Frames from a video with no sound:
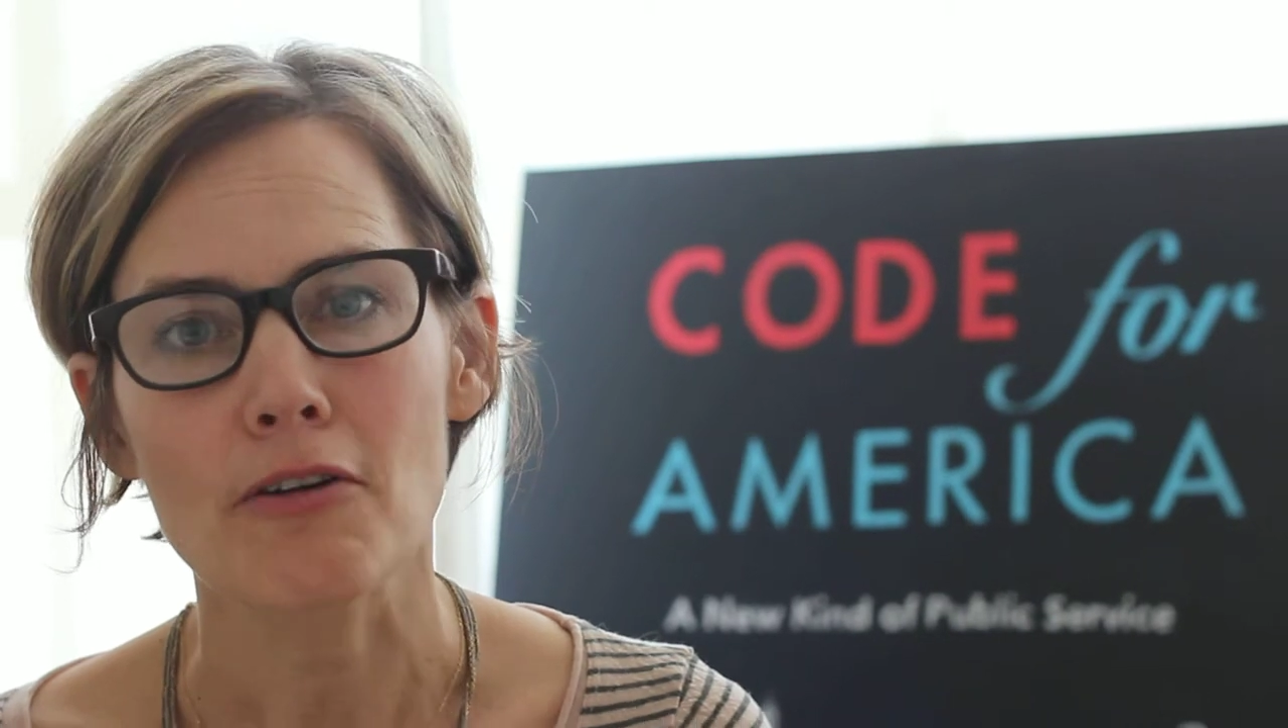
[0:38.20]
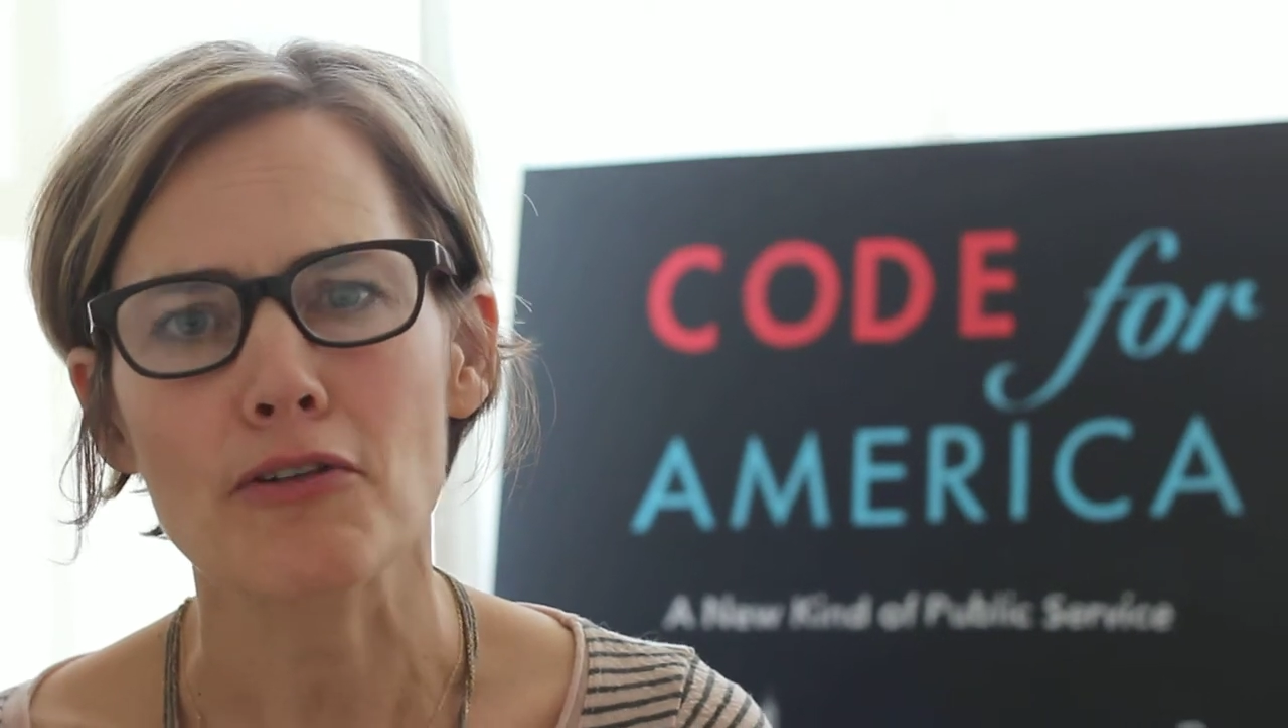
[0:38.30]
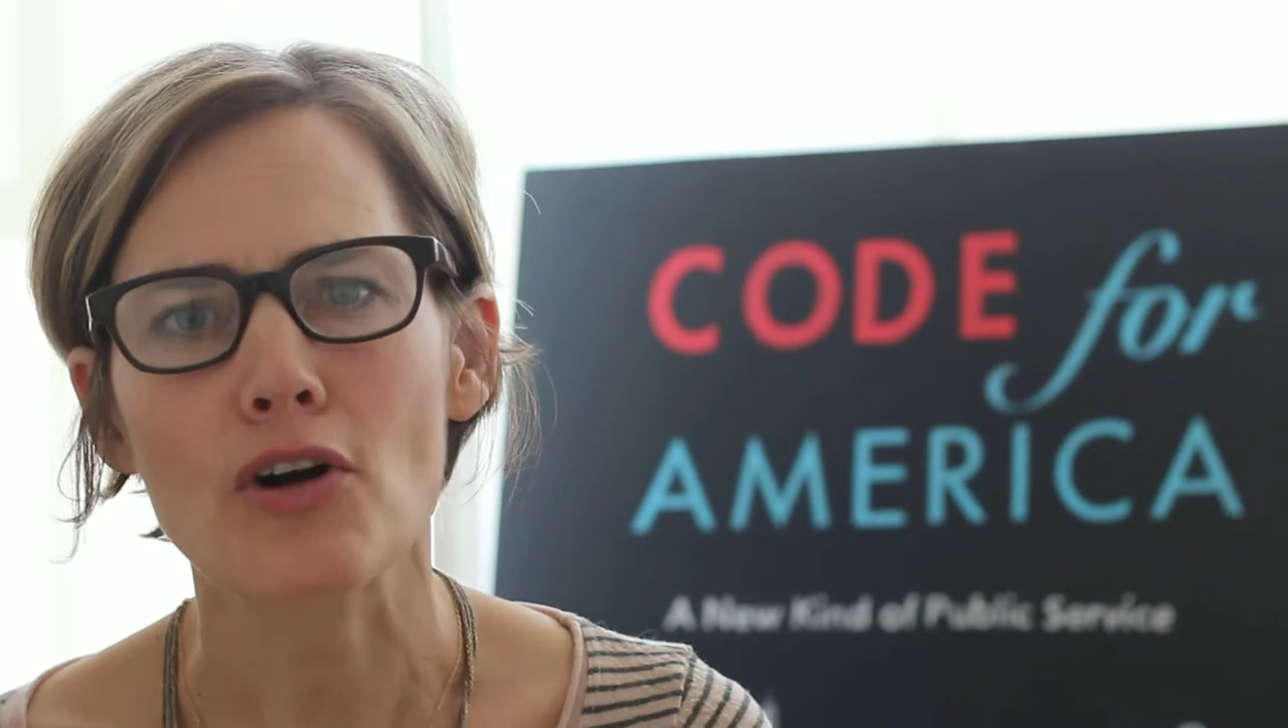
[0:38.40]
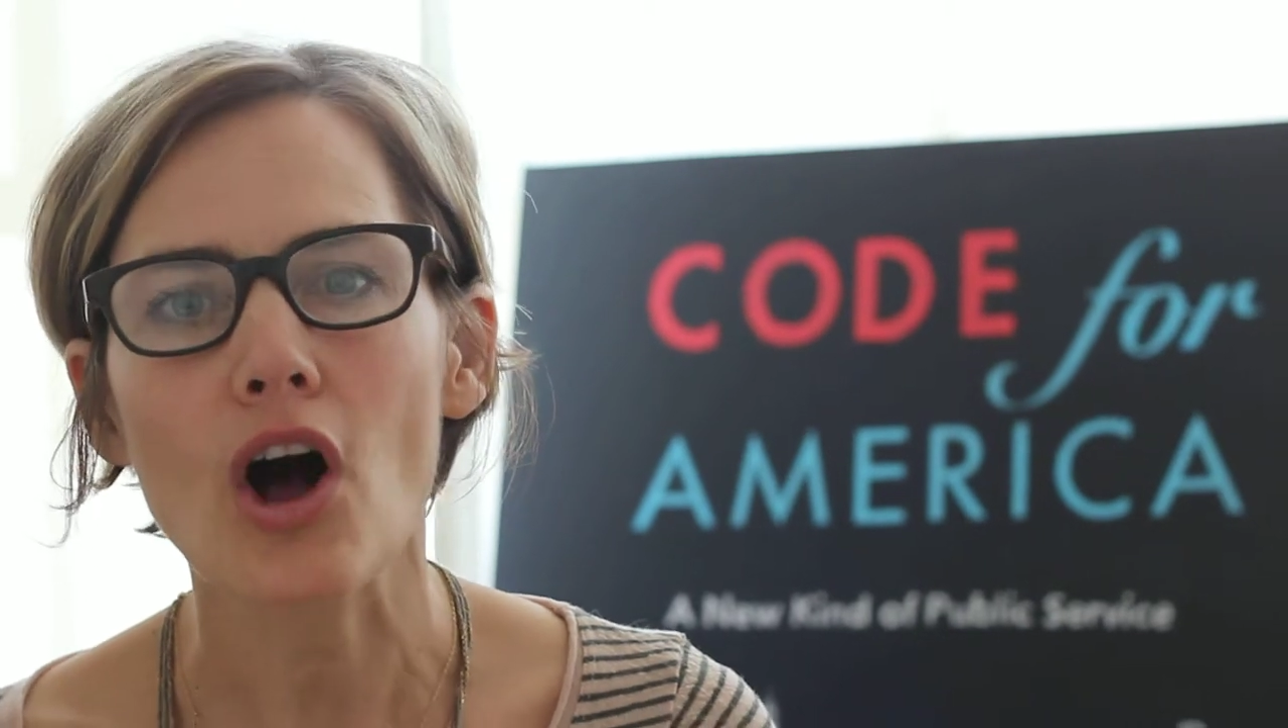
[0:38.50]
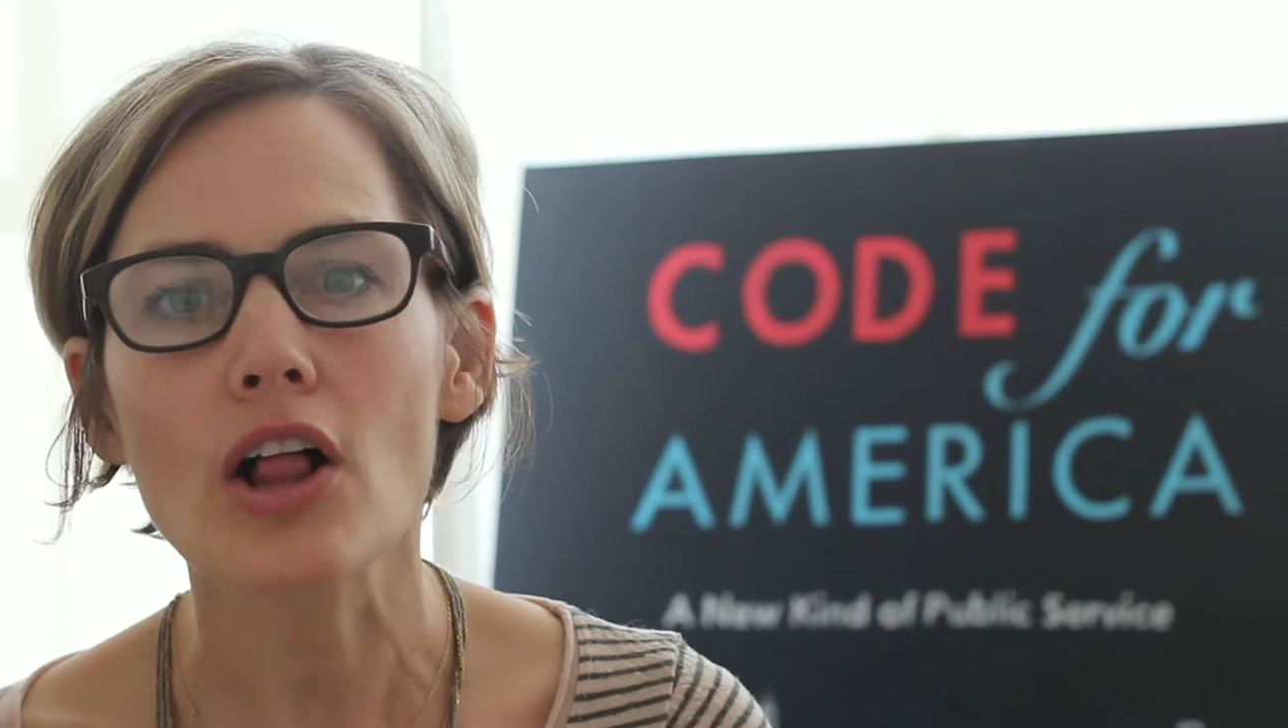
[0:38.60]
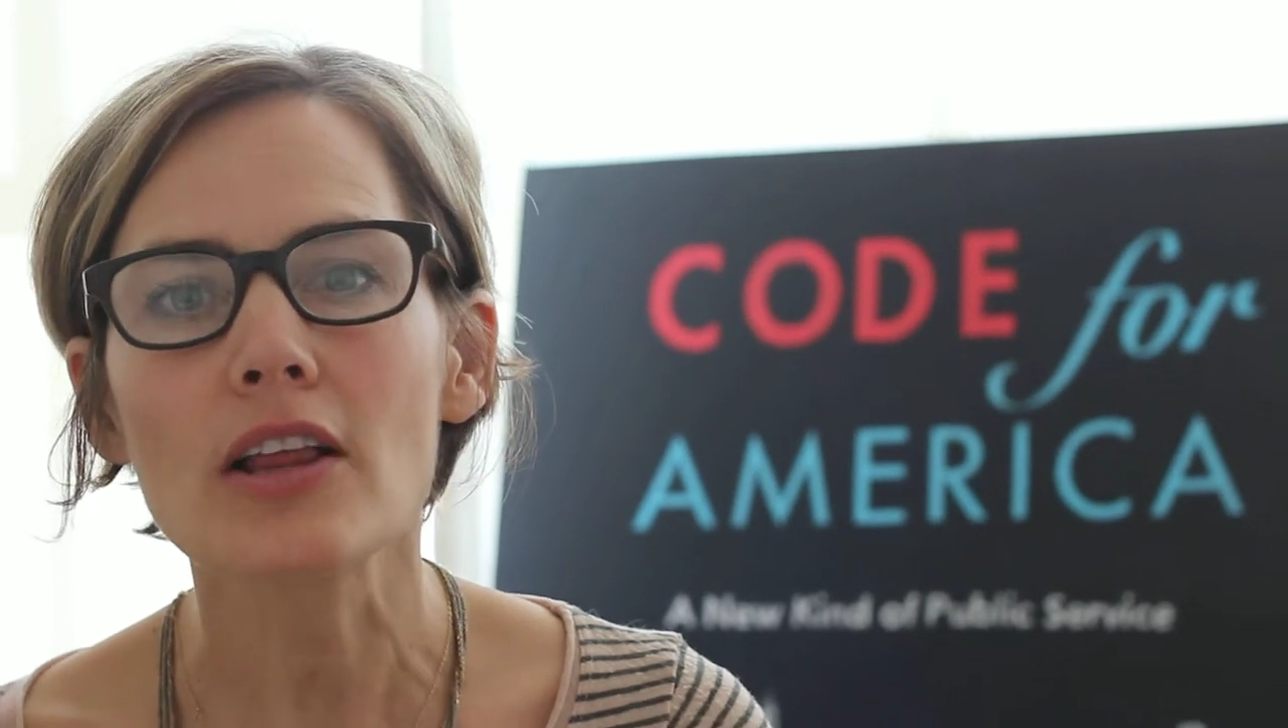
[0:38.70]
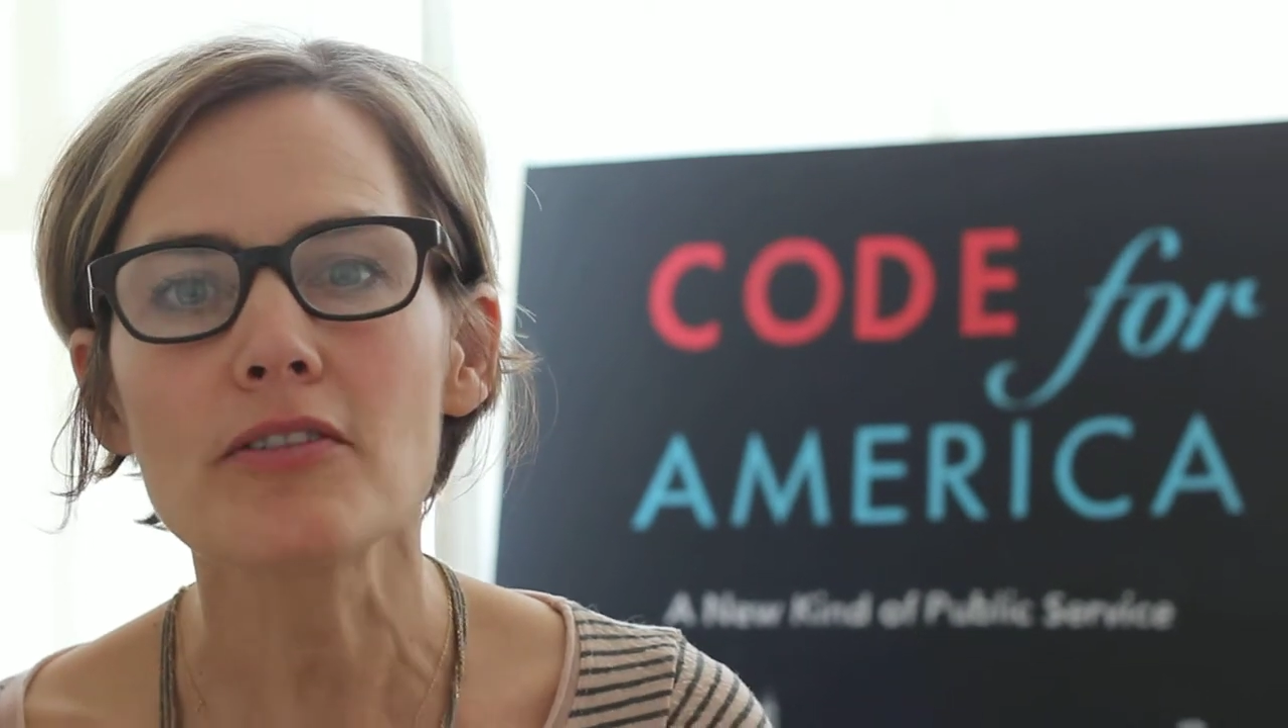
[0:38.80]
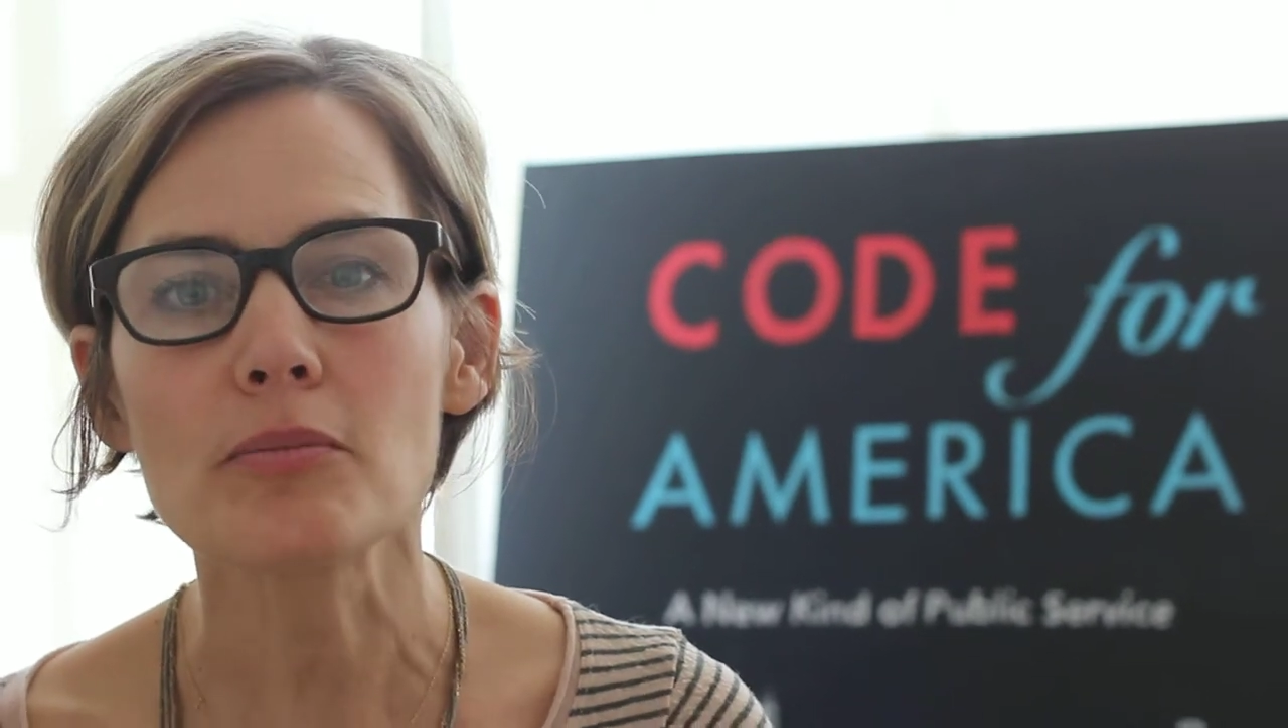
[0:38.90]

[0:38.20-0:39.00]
For all of